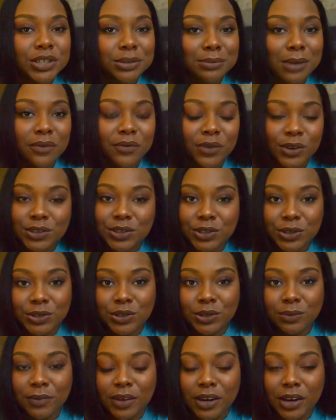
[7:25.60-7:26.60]
my first
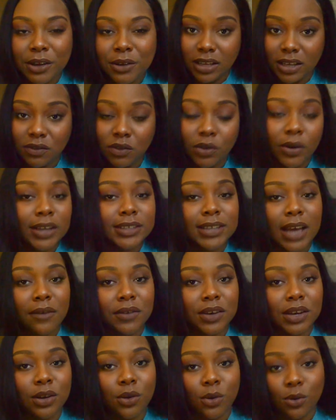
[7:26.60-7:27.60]
YouTube video. If you guys have
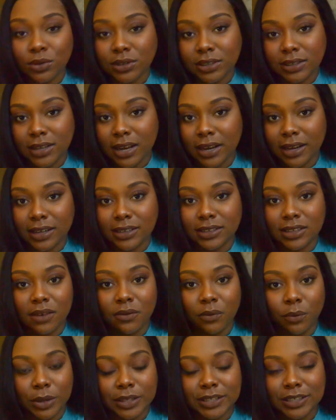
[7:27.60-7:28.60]
any golden nuggets
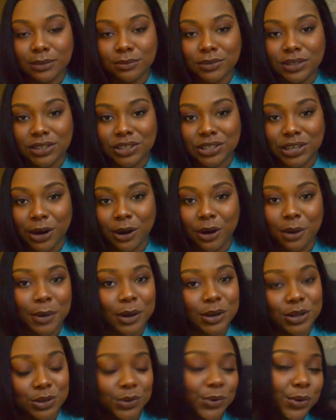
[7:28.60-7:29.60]
of wisdom to share
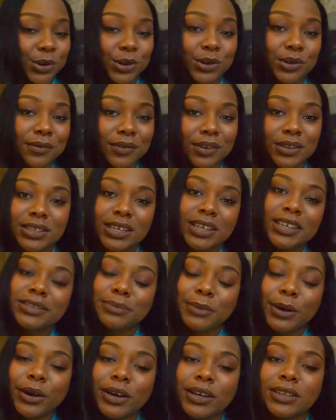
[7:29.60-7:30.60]
about your university
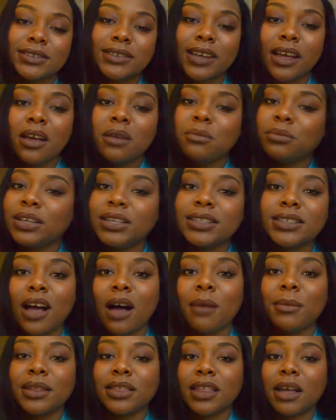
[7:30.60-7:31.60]
experience, please
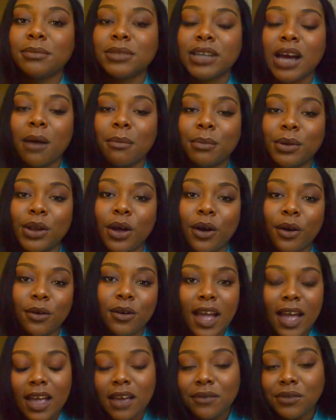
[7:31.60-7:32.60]
comment them down
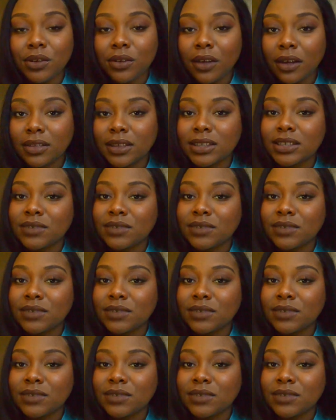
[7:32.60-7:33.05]
below. If you like this